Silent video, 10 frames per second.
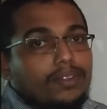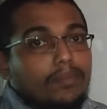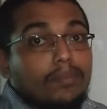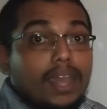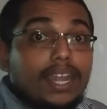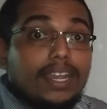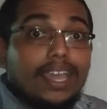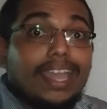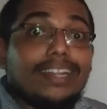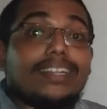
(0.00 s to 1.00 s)
but
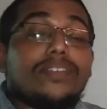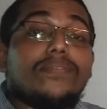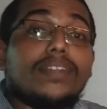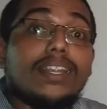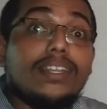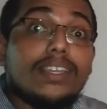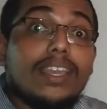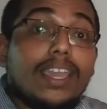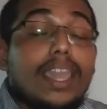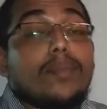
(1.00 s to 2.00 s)
at different
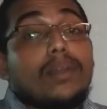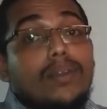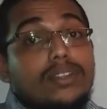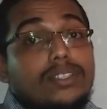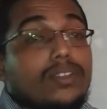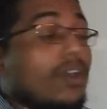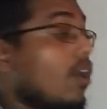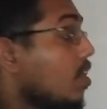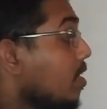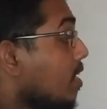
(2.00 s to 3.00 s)
amounts,
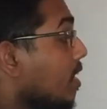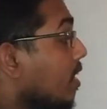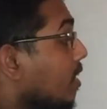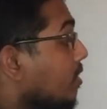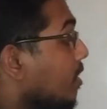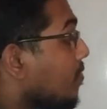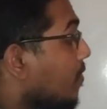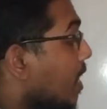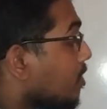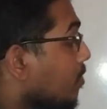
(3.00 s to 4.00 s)
or the
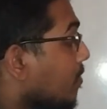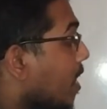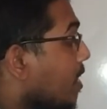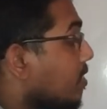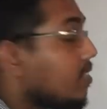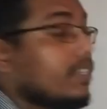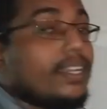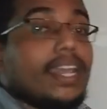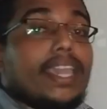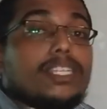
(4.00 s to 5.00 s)
refraction of light
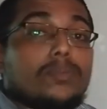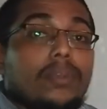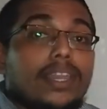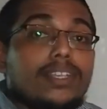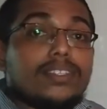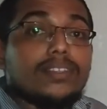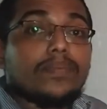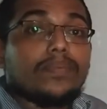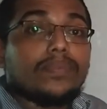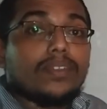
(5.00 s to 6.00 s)
takes place
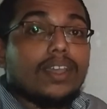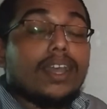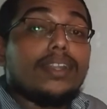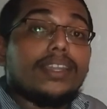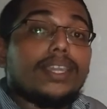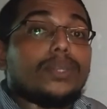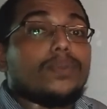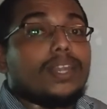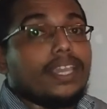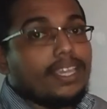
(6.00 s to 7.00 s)

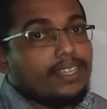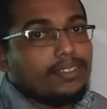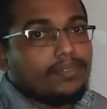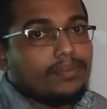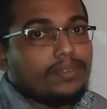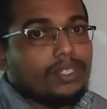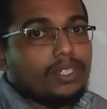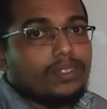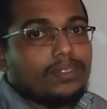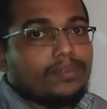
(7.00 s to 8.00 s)
unequally.
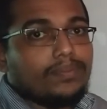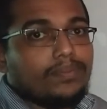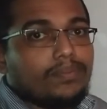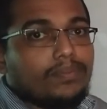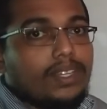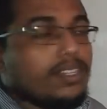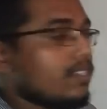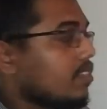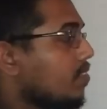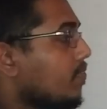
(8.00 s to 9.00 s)
Means
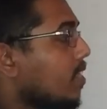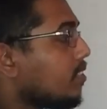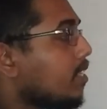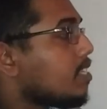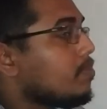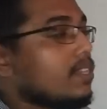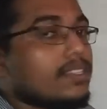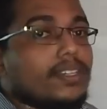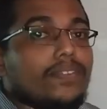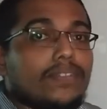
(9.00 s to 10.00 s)
refraction takes place
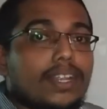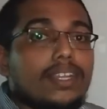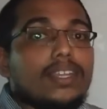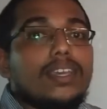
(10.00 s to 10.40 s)
in different